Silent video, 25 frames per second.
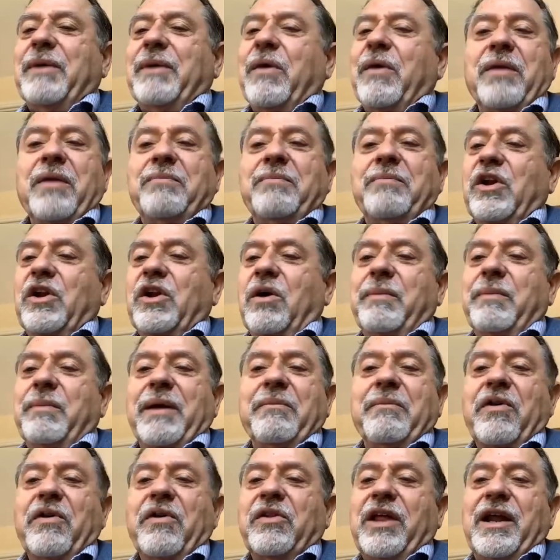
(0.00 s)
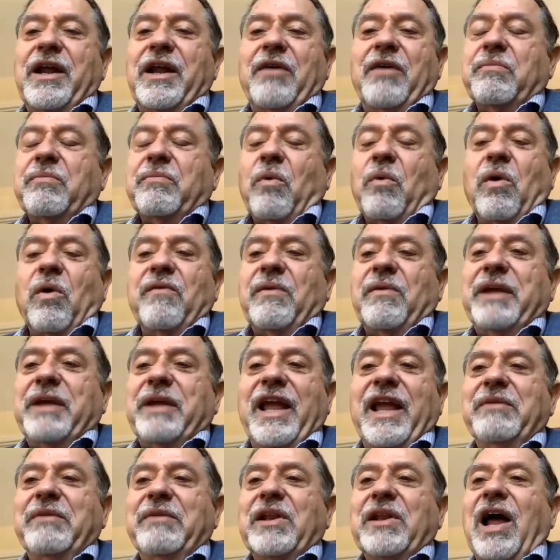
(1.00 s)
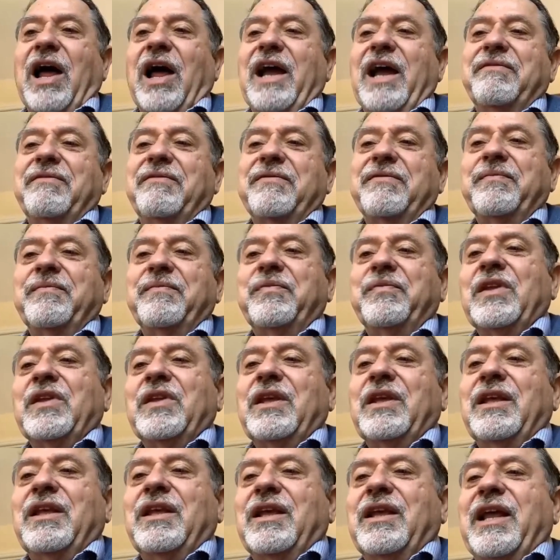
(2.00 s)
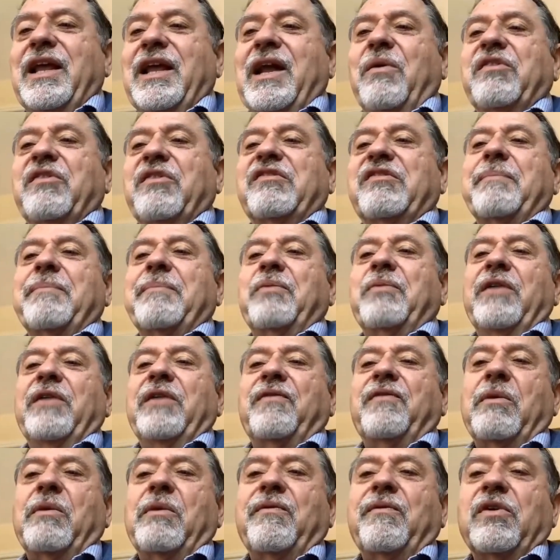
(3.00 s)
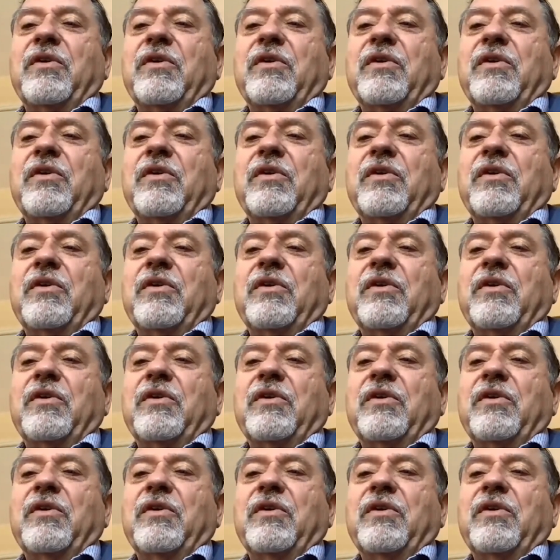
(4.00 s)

mother that I was born from gave me life, and I was separated from her for